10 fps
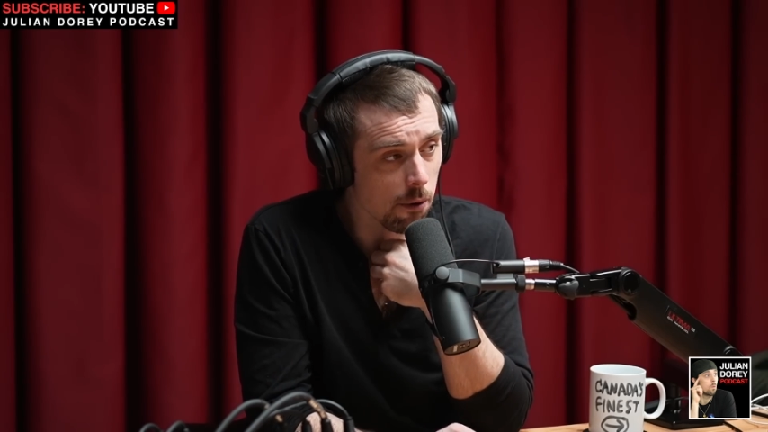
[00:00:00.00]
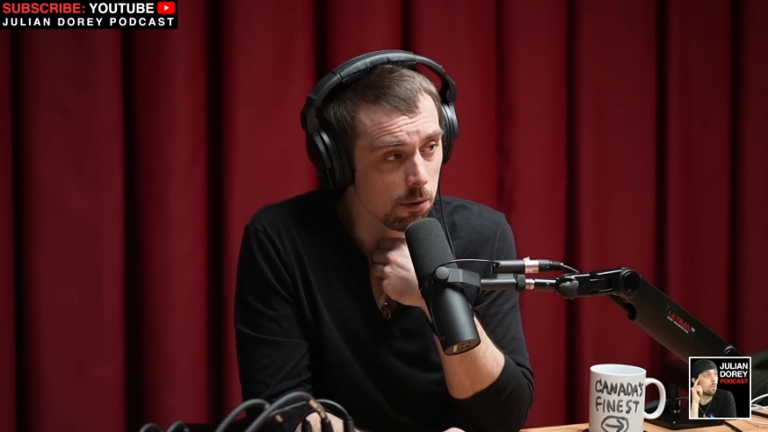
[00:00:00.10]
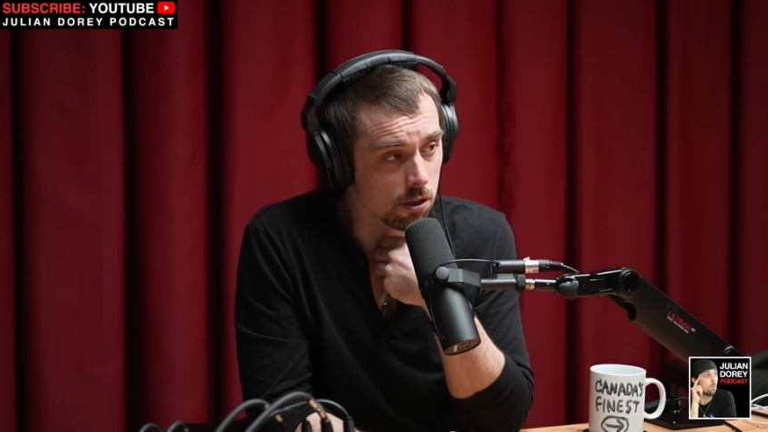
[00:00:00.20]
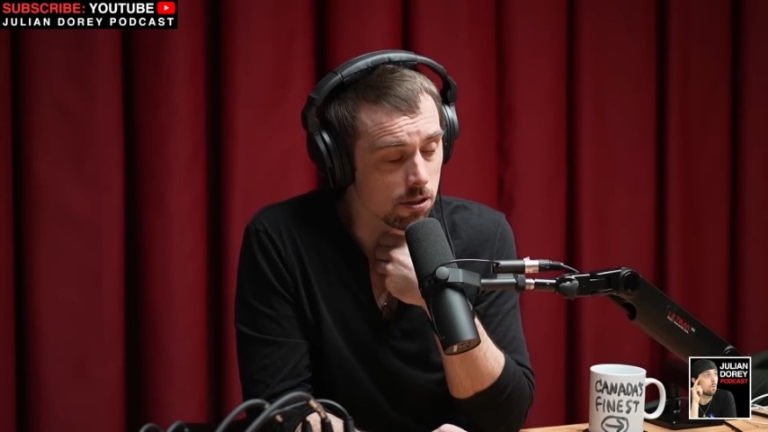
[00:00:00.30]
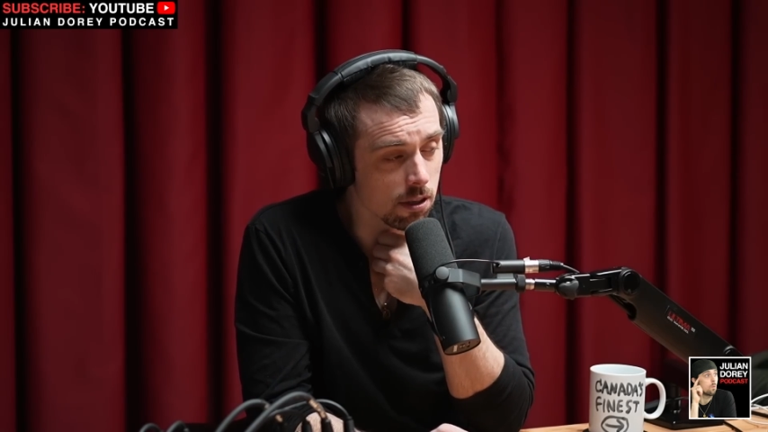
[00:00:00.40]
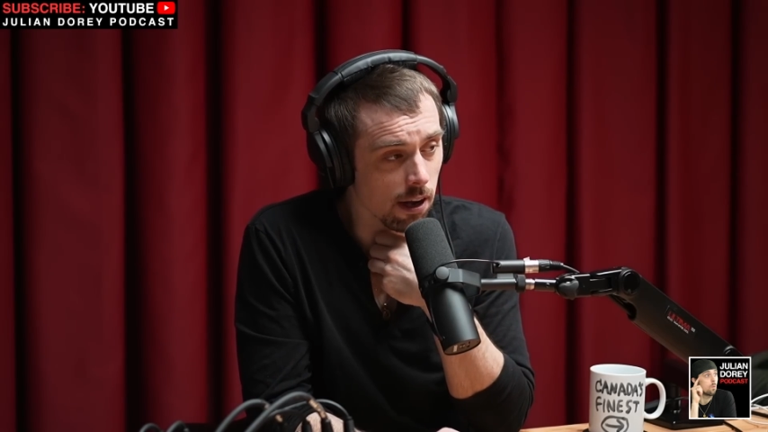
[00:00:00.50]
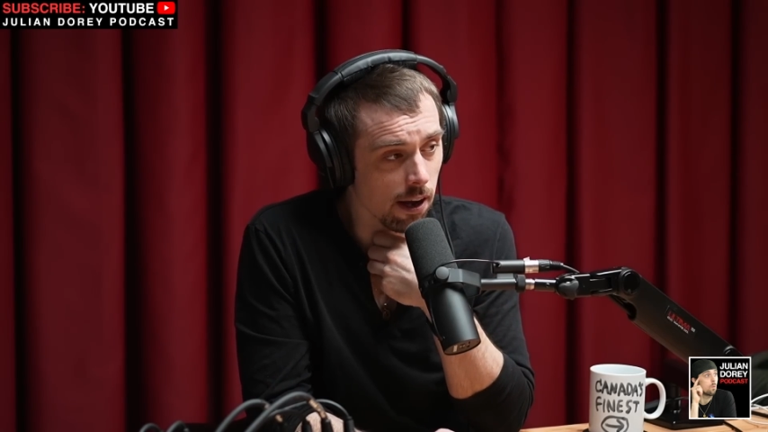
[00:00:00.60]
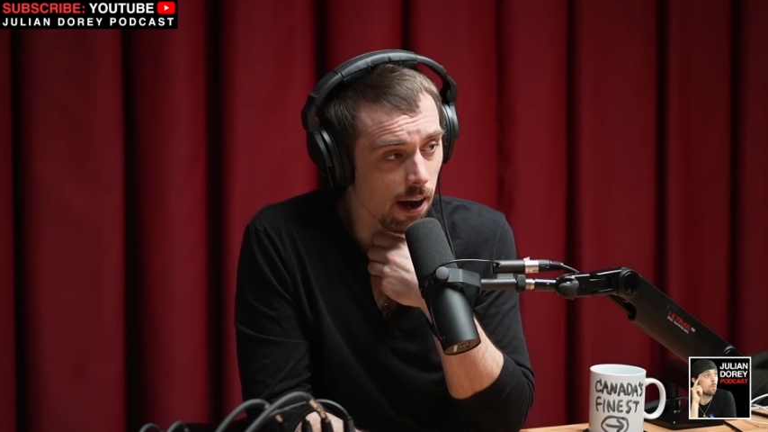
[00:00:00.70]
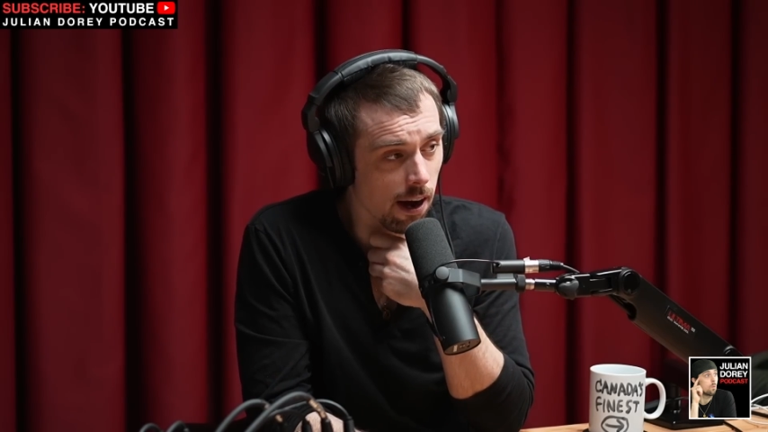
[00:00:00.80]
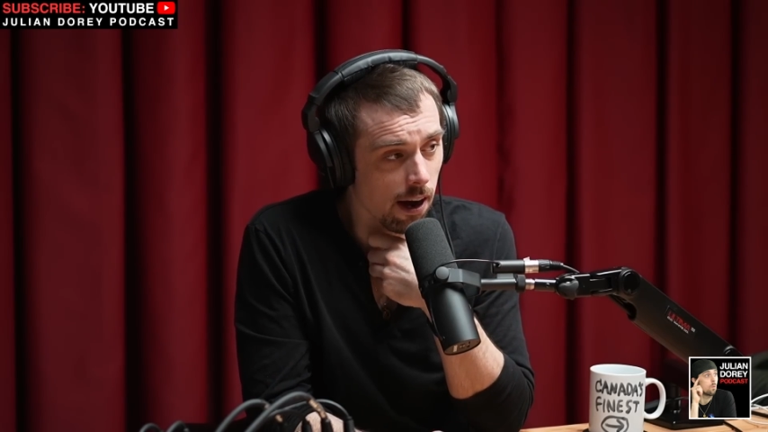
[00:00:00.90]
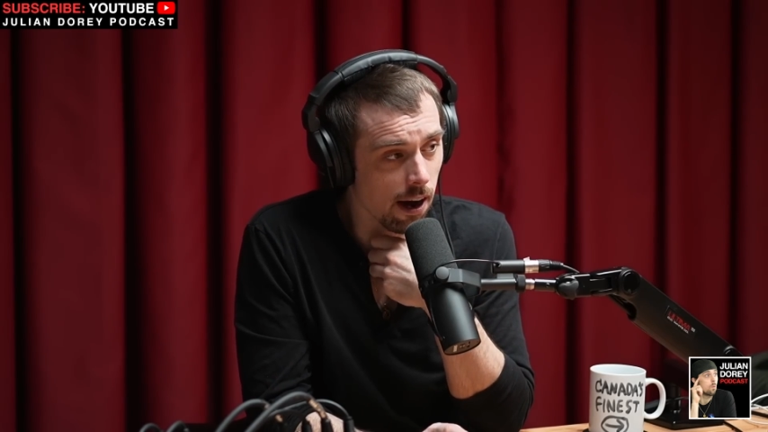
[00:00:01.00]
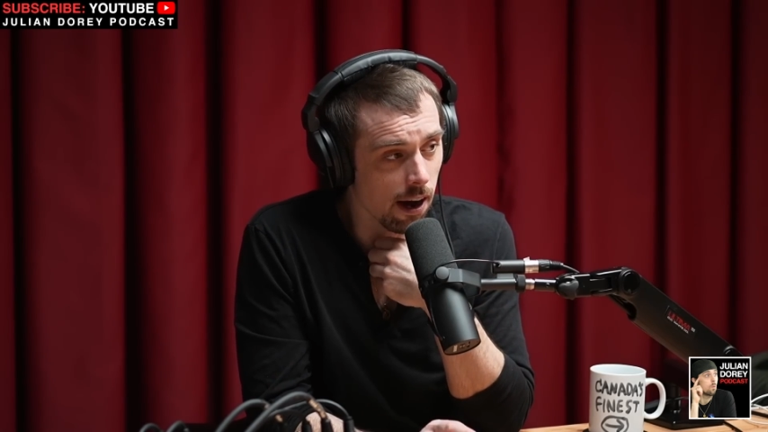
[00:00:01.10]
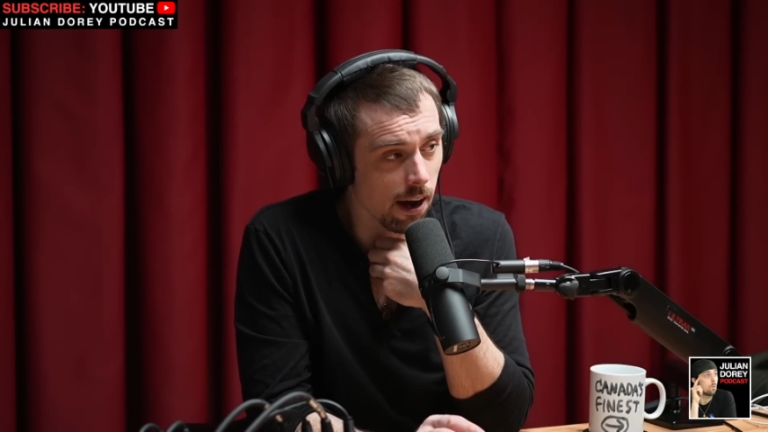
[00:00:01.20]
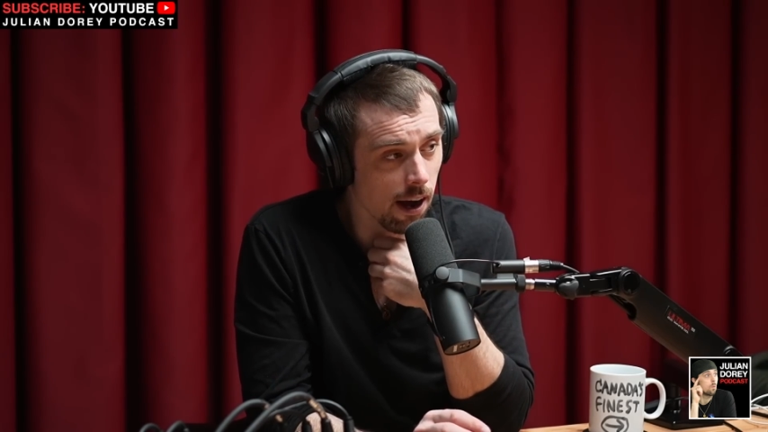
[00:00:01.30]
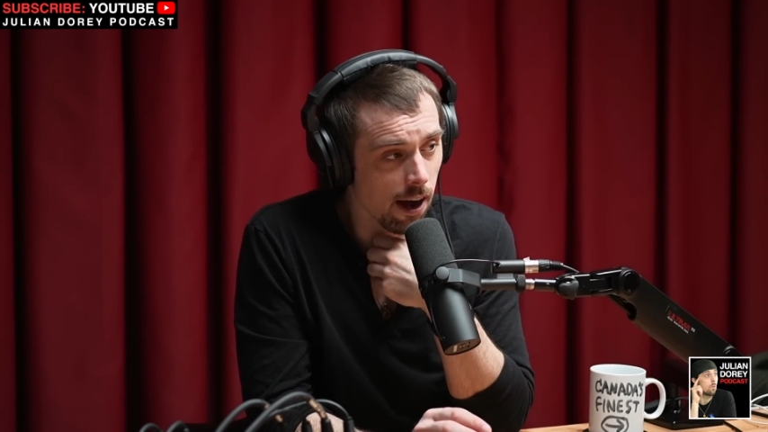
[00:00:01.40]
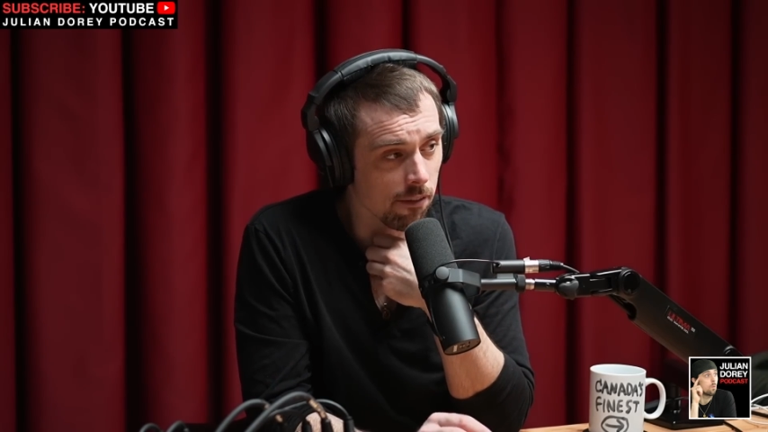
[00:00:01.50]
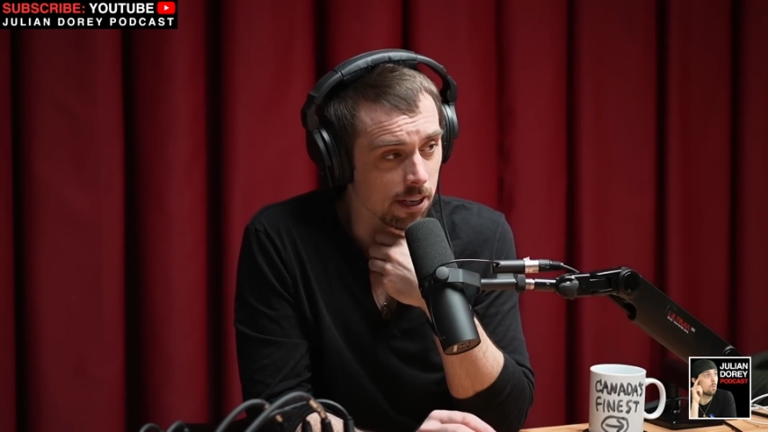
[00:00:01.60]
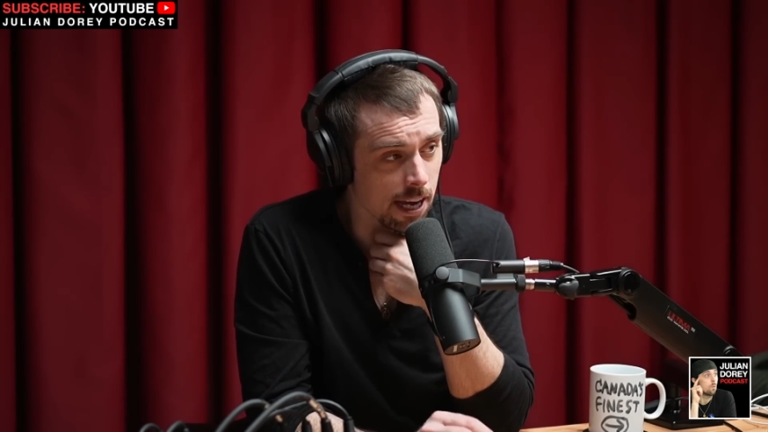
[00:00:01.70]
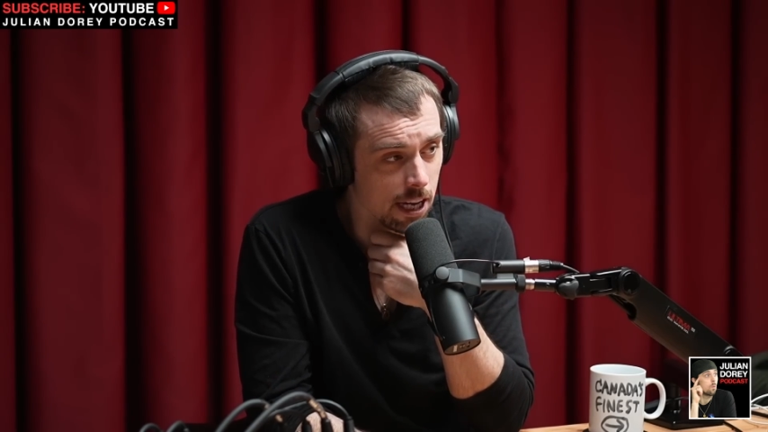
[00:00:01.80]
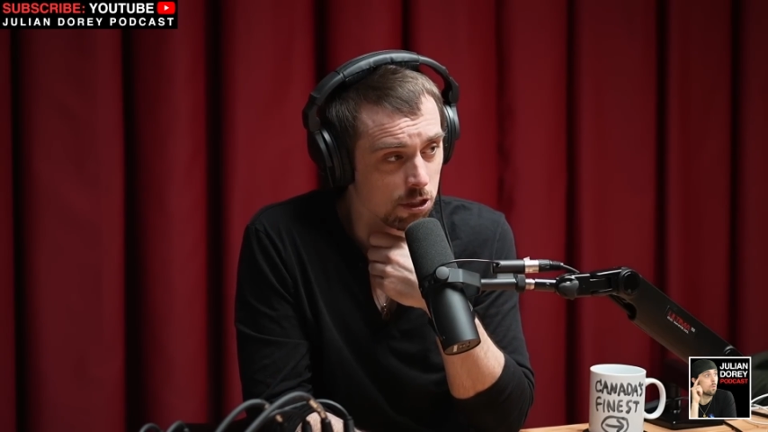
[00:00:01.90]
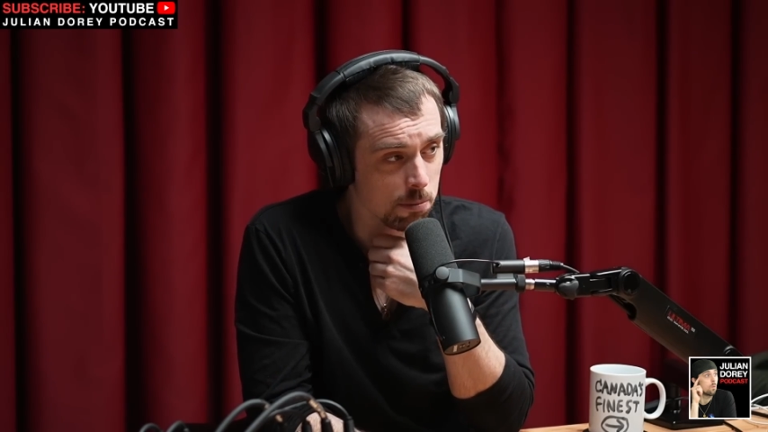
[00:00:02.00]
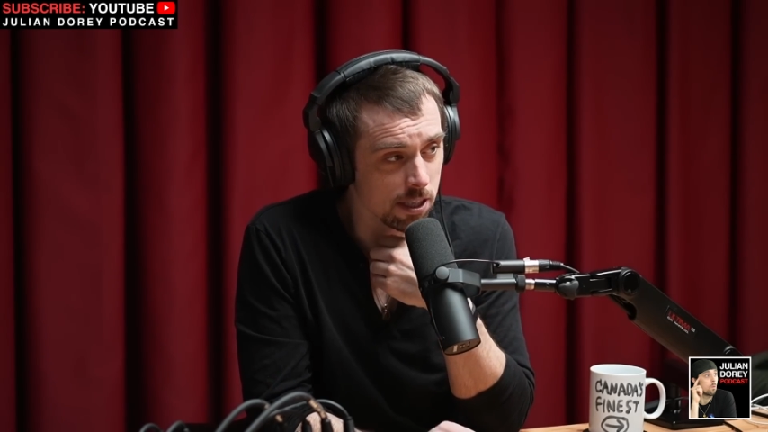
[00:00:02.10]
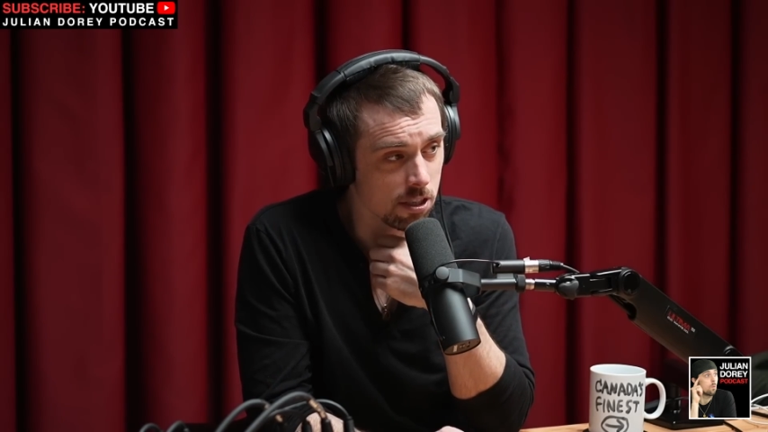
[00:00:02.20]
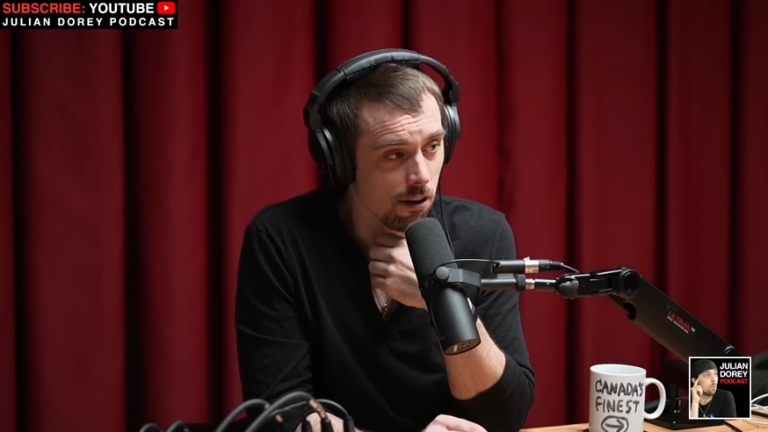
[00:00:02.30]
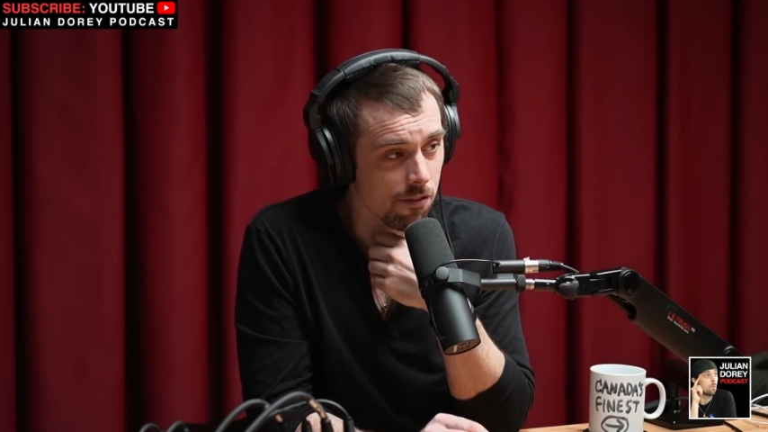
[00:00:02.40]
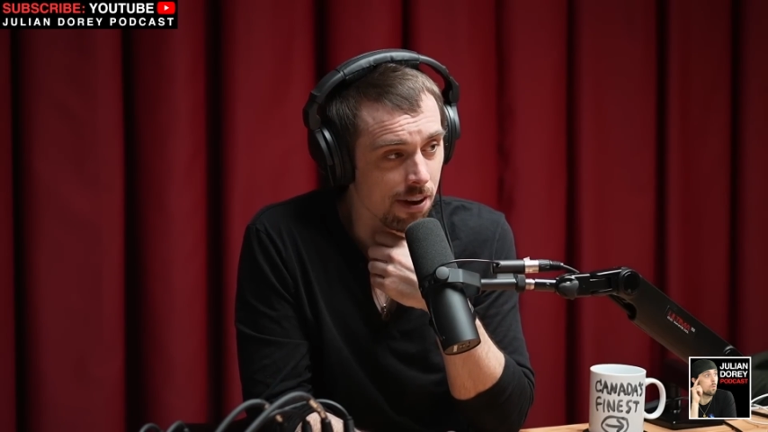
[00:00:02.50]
always have to catch myself